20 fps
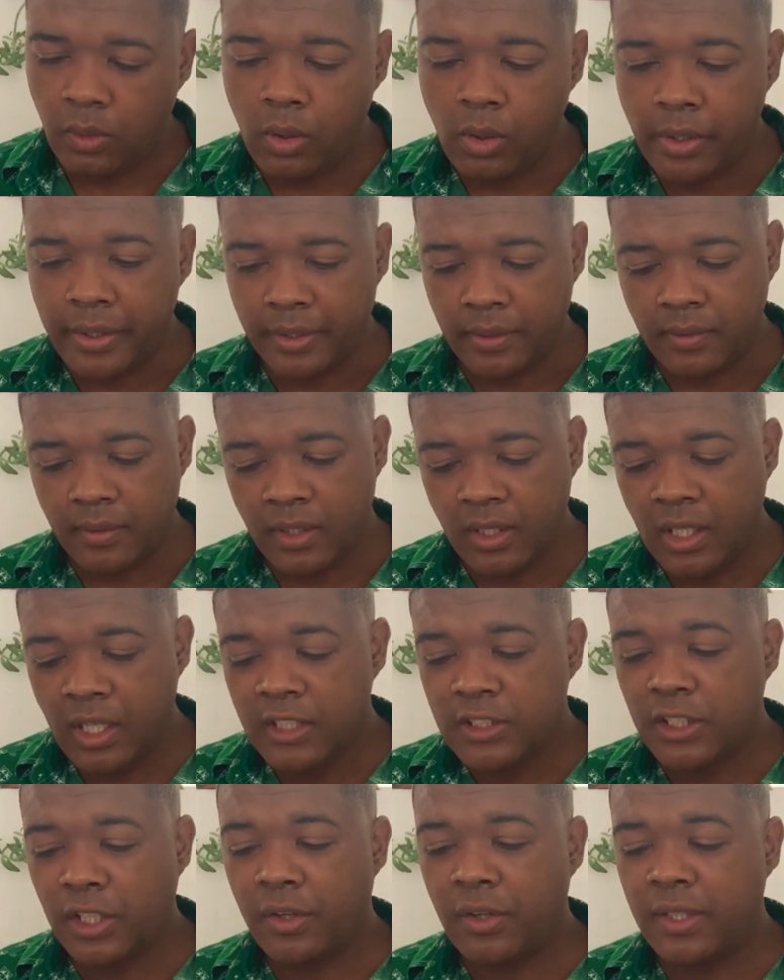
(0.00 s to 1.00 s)
Oi.
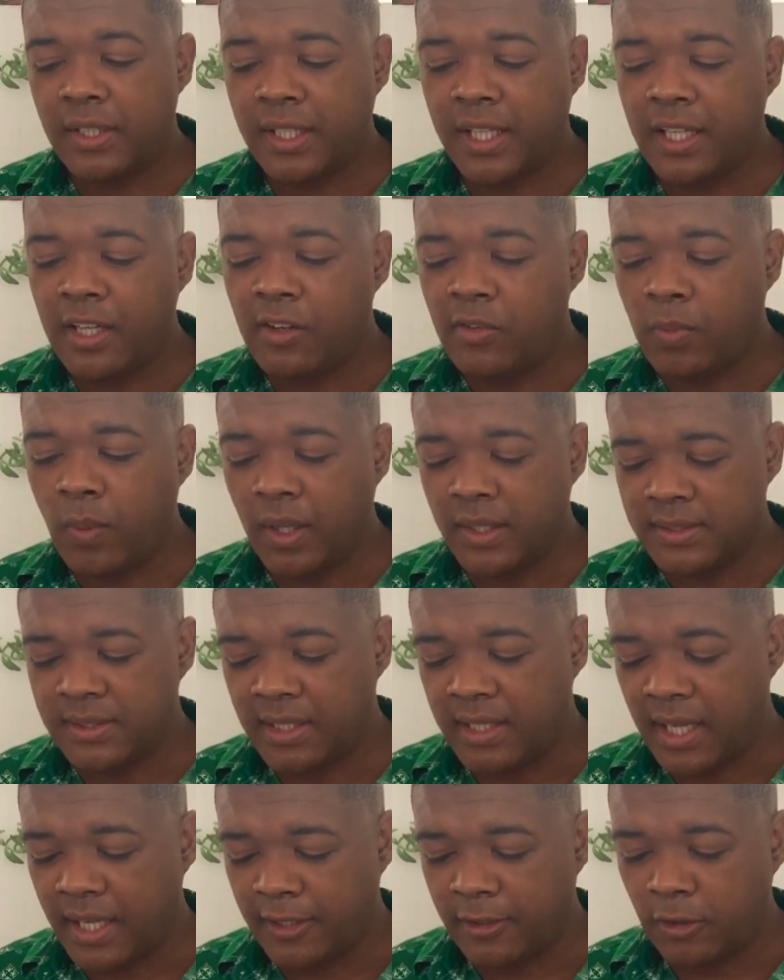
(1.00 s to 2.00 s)
So you got the King of Wands,
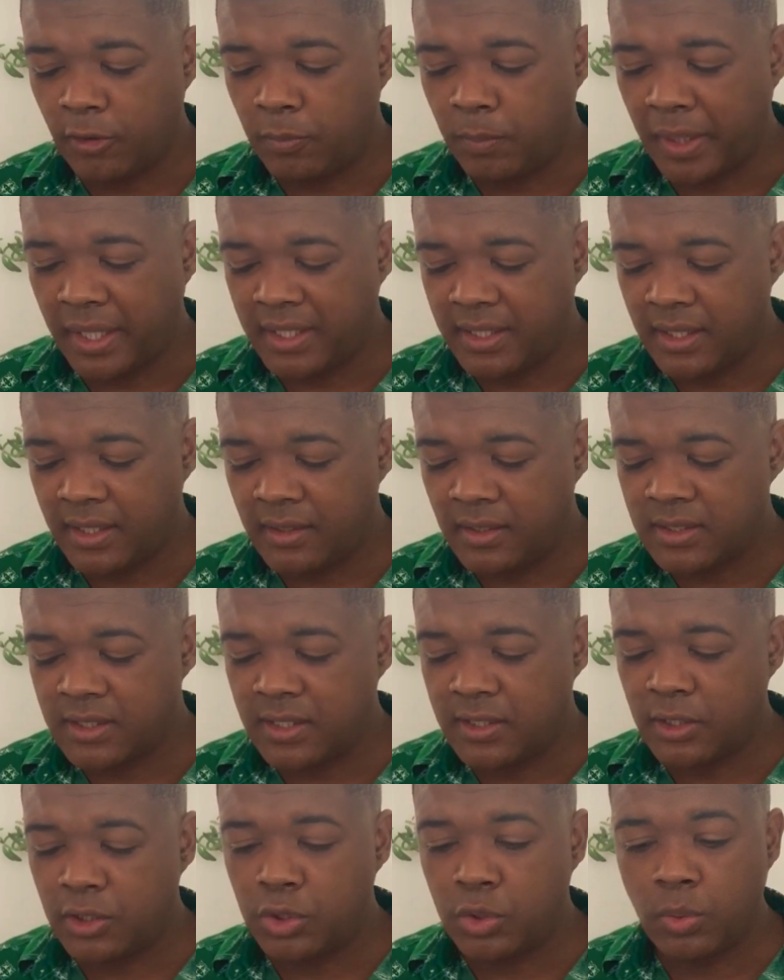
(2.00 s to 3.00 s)
the Knight of Pentacles,
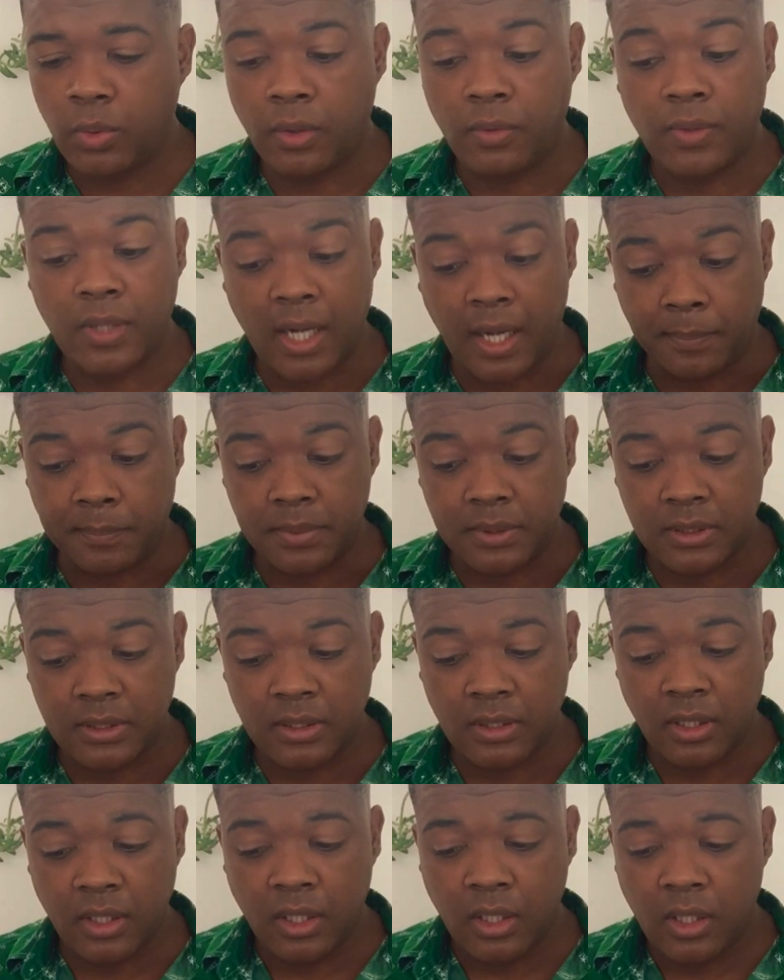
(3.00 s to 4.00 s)
and the Two of Cups.
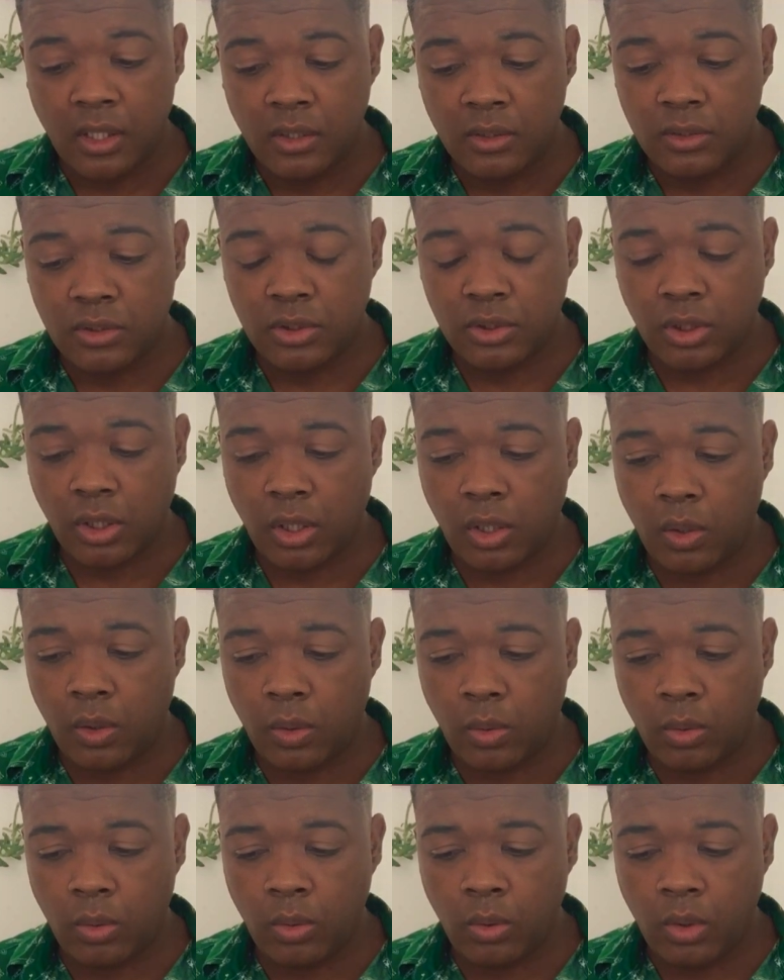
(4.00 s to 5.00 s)

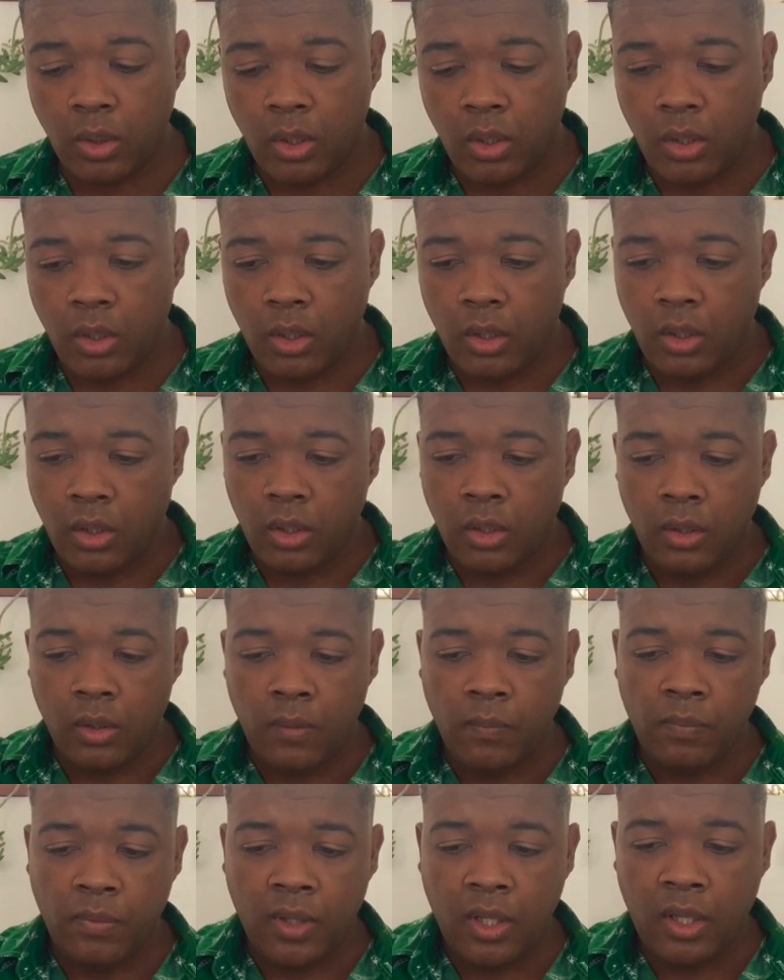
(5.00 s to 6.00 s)
So
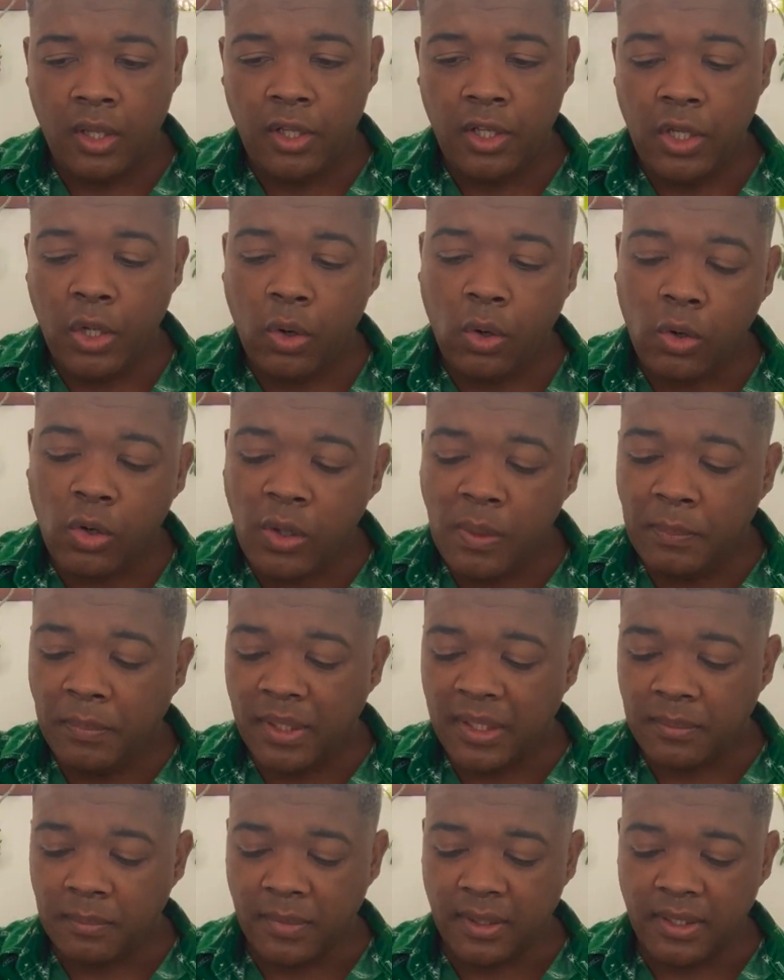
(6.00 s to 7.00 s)
your
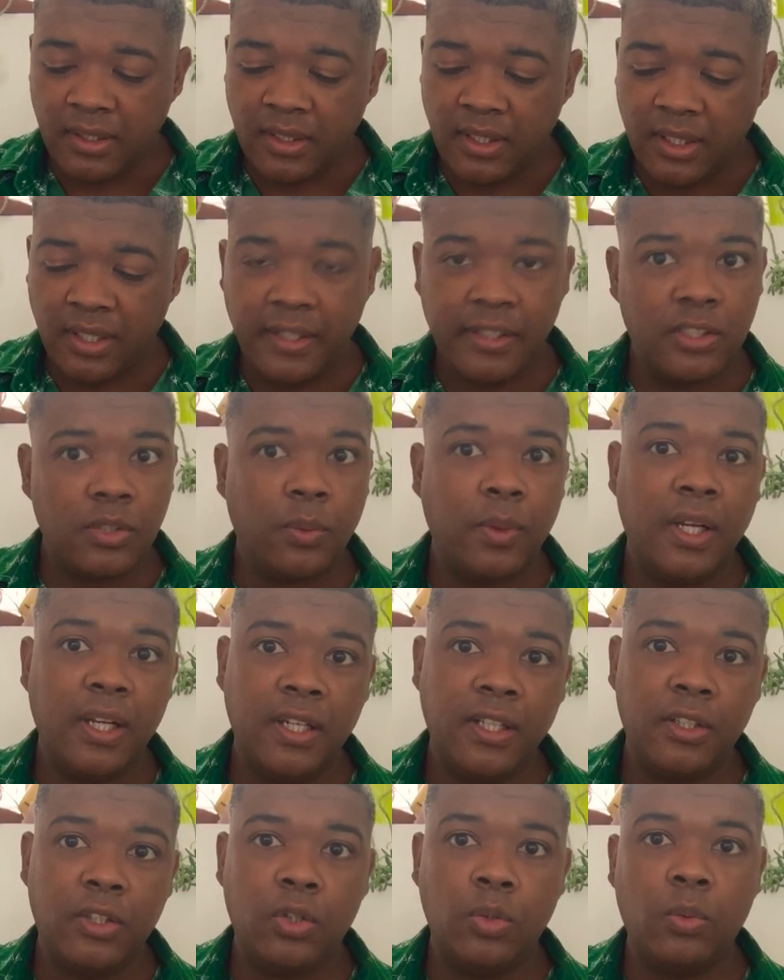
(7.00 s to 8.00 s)
commitment is
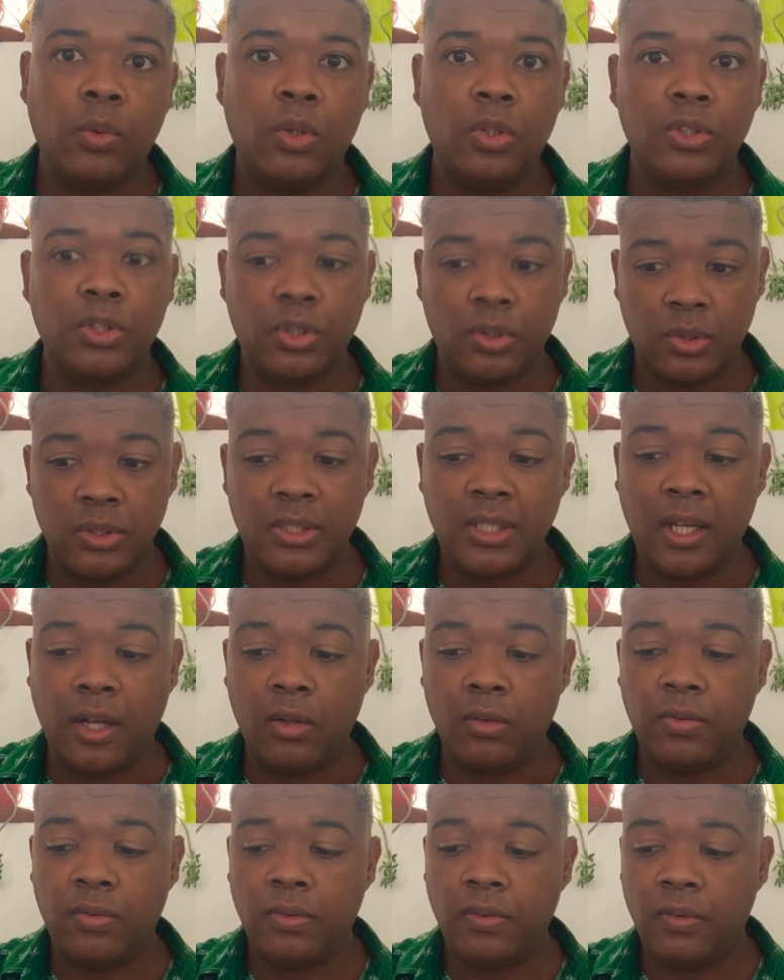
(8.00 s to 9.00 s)
really towards
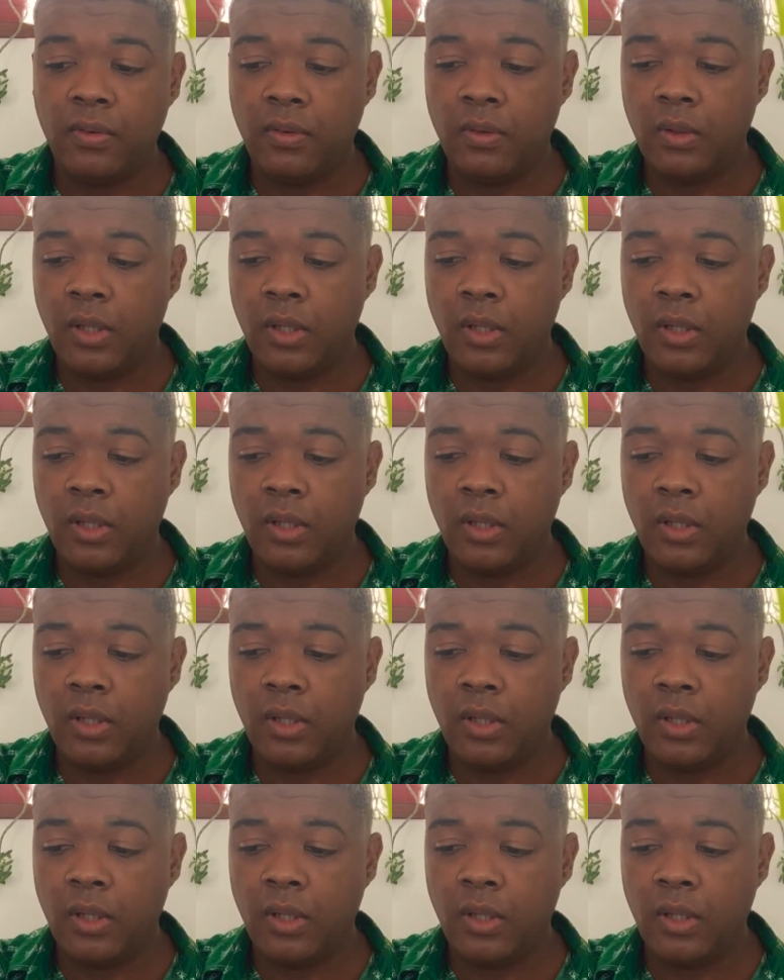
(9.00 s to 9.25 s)
yourself.